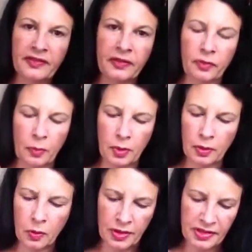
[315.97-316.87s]
That's got my
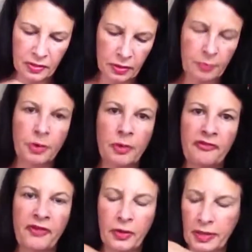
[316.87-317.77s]
Oyster, and I put my
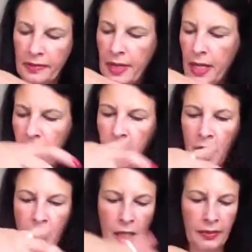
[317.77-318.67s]
phone in there.
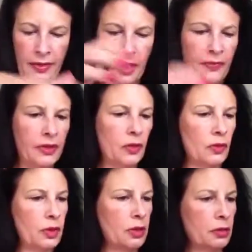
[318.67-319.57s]
And then you've
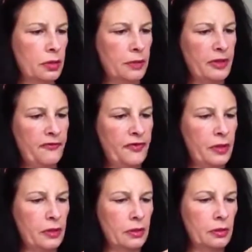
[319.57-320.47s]
got your bit for
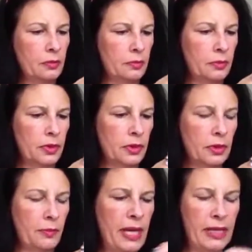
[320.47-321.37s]
your
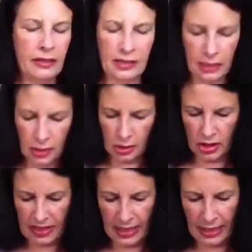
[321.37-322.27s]
pen. So then you can
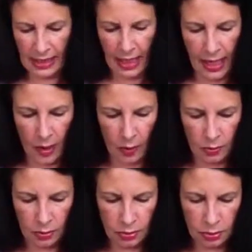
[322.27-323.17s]
just take it out.
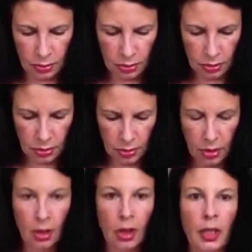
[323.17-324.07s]

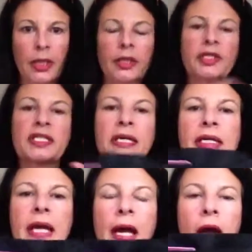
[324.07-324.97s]
You just
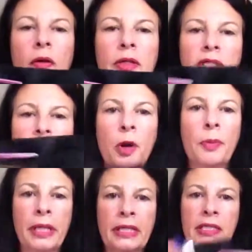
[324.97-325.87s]
take it out and you just
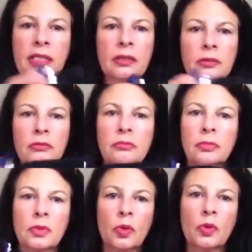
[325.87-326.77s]
pop it into
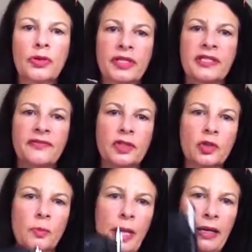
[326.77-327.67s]
all your
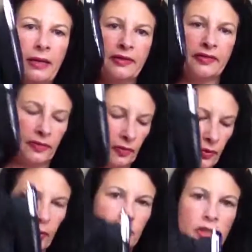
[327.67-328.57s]
individual bags. So I
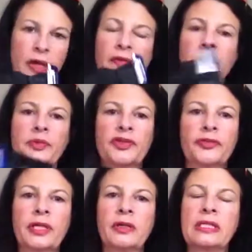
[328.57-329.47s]
thought I'd show you. And that was
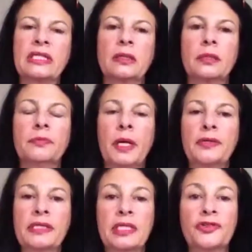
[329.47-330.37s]
£3.99
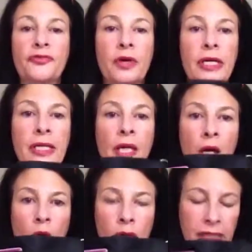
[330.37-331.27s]
postage free
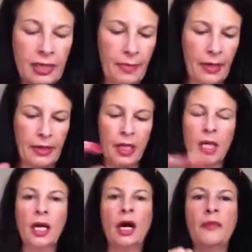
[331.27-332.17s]
on eBay.
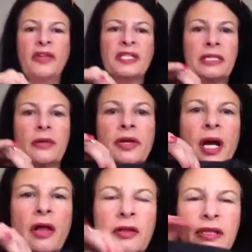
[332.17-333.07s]
They did other
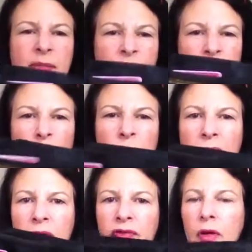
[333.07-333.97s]
colours, but I thought
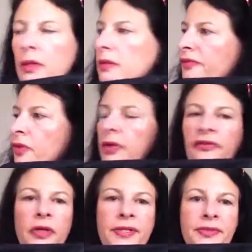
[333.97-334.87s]
black was kind of
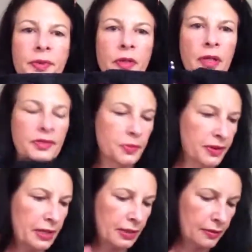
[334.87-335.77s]
universal or goes
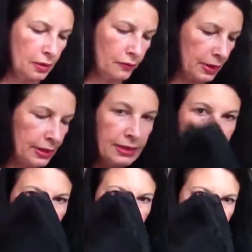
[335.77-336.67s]
with anything really. So
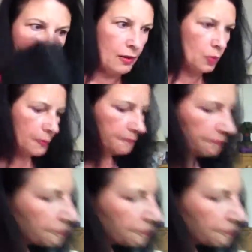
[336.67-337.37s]
that's that one.